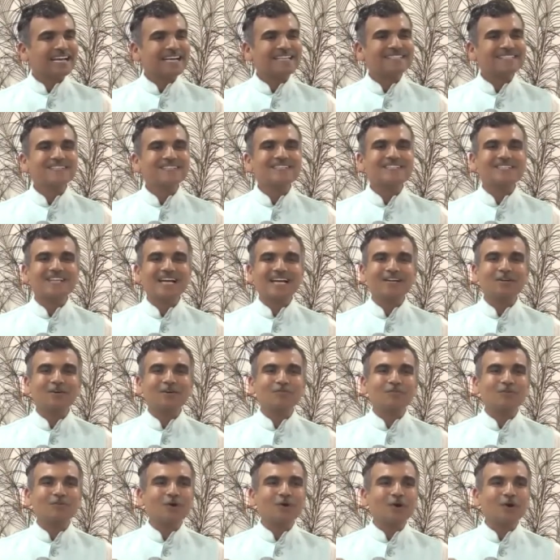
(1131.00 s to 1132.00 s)
as a child
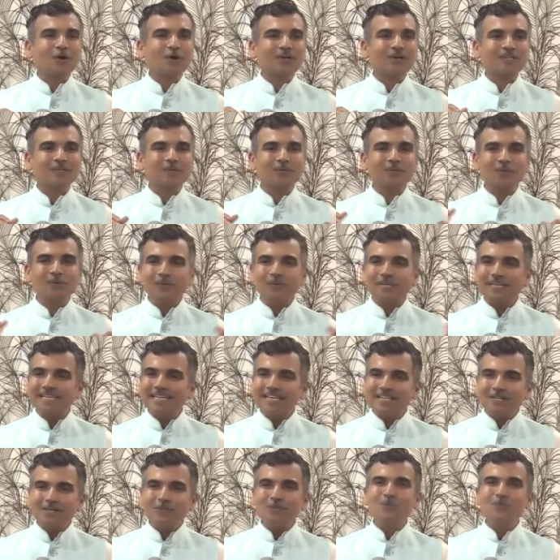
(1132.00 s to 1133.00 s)
of God. You don't
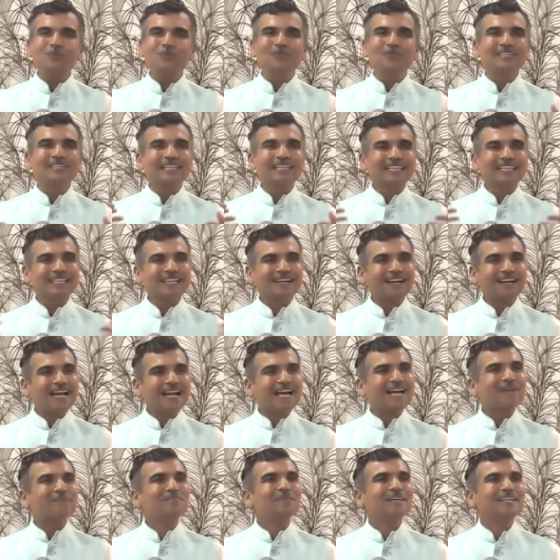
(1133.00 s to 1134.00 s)
need to
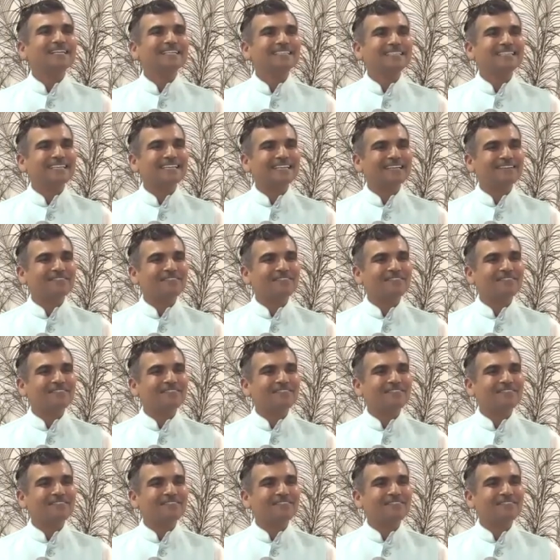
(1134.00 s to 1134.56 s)
grab anything.